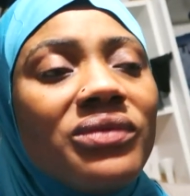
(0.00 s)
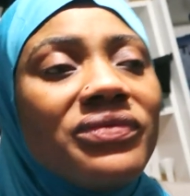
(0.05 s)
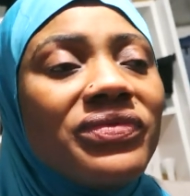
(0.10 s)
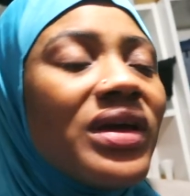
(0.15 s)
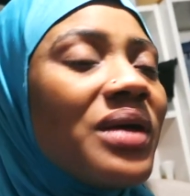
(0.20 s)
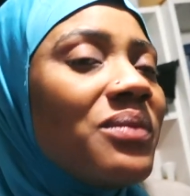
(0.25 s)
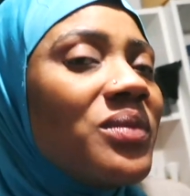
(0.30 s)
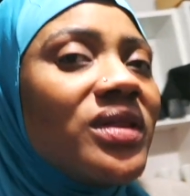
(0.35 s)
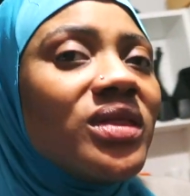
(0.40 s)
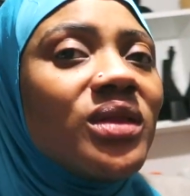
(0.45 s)
of
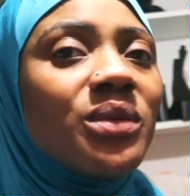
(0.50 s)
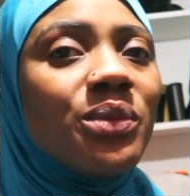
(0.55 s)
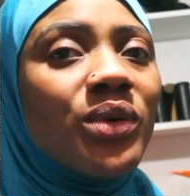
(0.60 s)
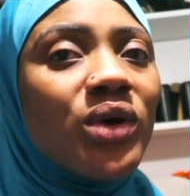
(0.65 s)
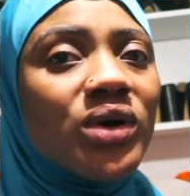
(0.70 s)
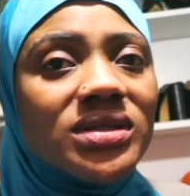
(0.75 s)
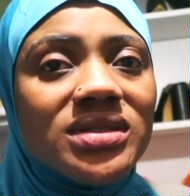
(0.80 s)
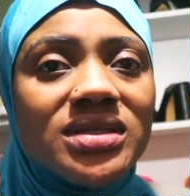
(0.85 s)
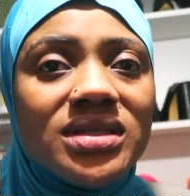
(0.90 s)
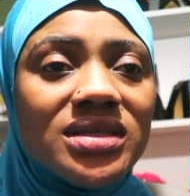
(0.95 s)
them in the
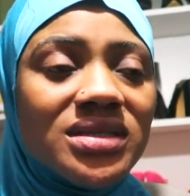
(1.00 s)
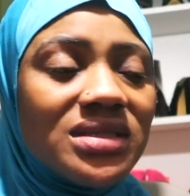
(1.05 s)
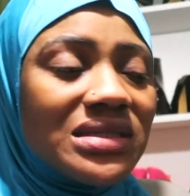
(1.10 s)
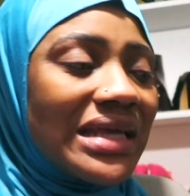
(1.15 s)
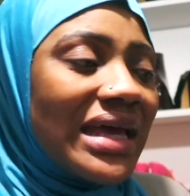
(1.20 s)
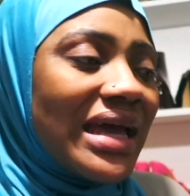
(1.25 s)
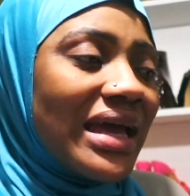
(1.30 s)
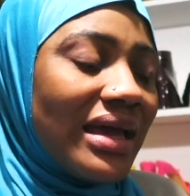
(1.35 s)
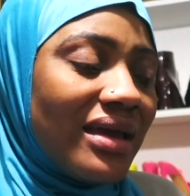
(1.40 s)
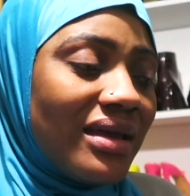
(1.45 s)
boxes
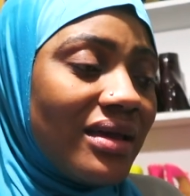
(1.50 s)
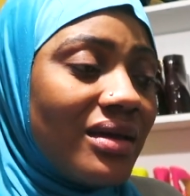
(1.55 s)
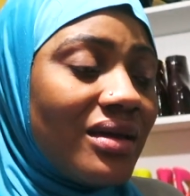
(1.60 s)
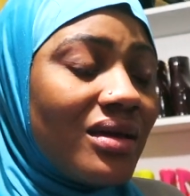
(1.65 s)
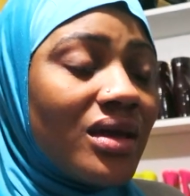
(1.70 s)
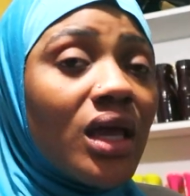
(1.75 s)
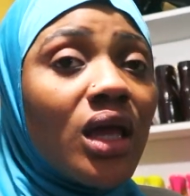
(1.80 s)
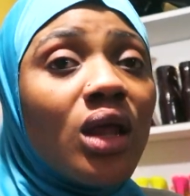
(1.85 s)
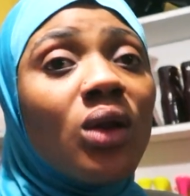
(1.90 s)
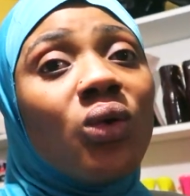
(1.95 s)
there.
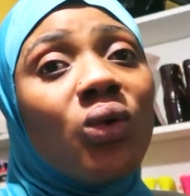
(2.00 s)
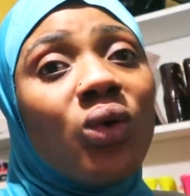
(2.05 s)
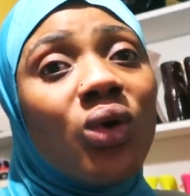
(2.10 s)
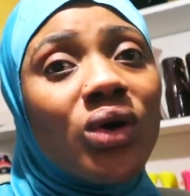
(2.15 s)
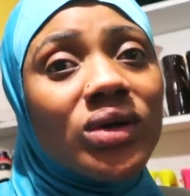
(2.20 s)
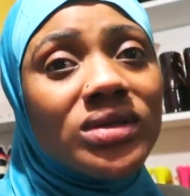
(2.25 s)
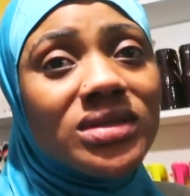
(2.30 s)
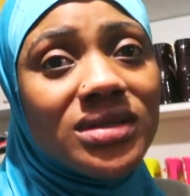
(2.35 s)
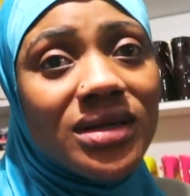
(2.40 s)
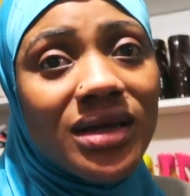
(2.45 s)
A
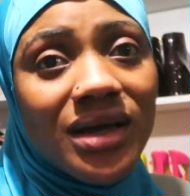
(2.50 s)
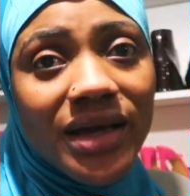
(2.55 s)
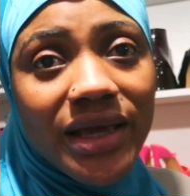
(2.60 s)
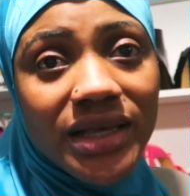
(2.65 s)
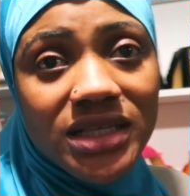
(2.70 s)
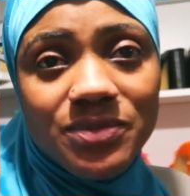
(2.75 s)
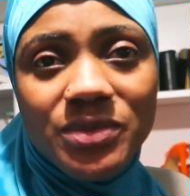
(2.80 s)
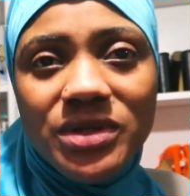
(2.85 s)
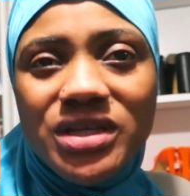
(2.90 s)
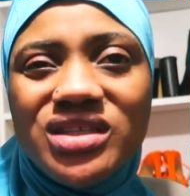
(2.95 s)
lot,
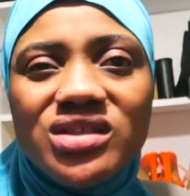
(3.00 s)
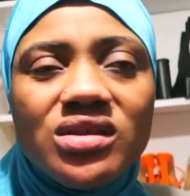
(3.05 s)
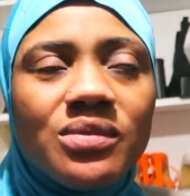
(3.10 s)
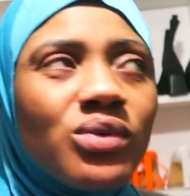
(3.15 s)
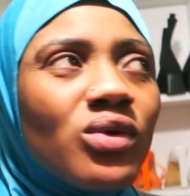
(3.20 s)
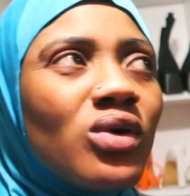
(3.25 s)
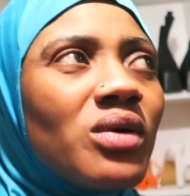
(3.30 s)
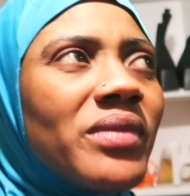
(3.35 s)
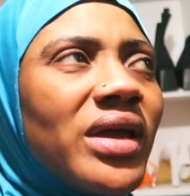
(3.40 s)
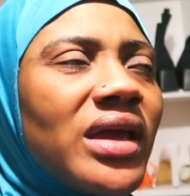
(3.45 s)
guys, please
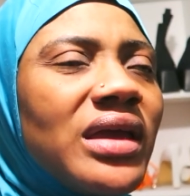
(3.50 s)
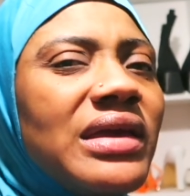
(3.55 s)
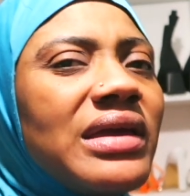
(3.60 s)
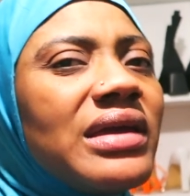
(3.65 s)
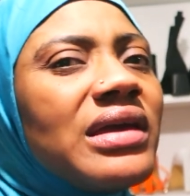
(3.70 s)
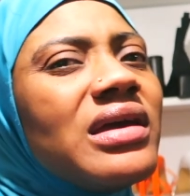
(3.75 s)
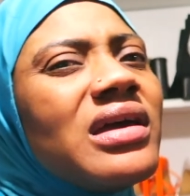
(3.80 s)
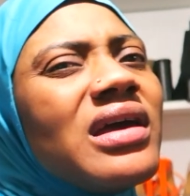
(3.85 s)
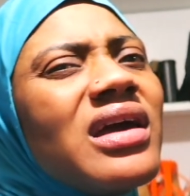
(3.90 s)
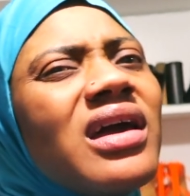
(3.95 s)
support me.
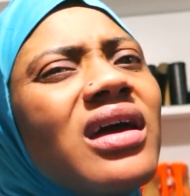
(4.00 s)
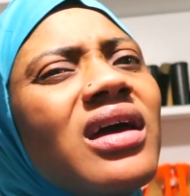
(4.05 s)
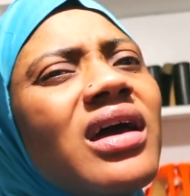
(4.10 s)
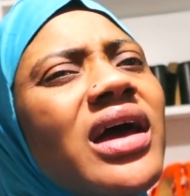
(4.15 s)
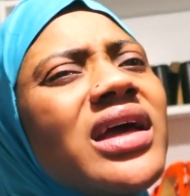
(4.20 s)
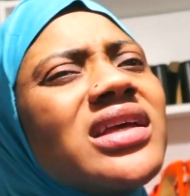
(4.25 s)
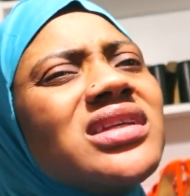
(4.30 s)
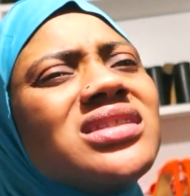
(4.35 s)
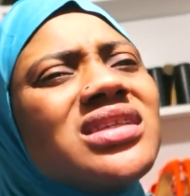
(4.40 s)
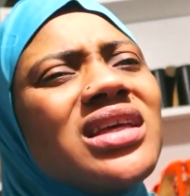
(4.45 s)

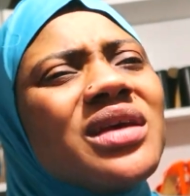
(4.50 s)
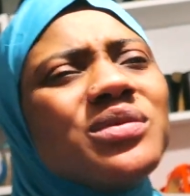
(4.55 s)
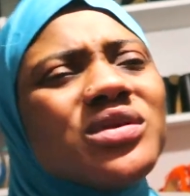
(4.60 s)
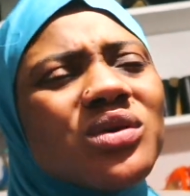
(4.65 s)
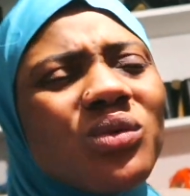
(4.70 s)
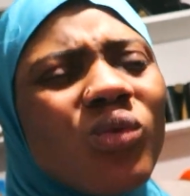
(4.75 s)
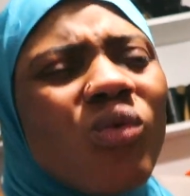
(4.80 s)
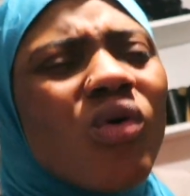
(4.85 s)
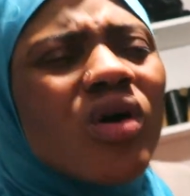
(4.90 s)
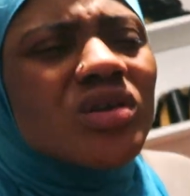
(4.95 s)
I shipped
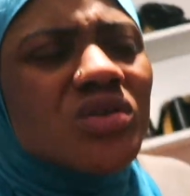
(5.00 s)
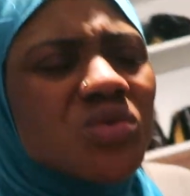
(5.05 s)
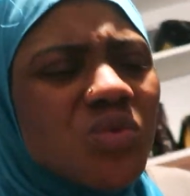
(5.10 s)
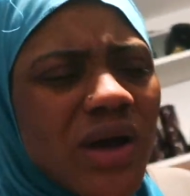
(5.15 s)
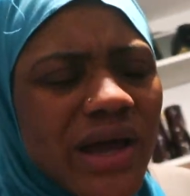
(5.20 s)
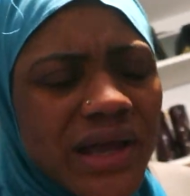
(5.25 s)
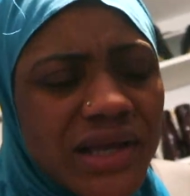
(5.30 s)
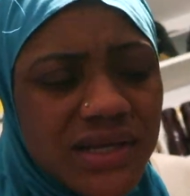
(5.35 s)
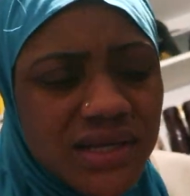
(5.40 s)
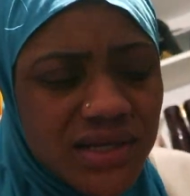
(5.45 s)

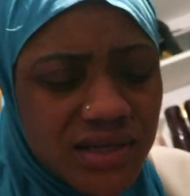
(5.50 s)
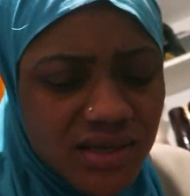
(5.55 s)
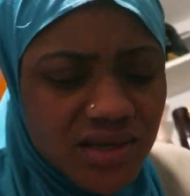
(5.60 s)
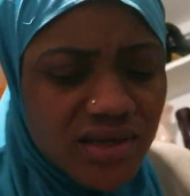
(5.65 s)
worldwide.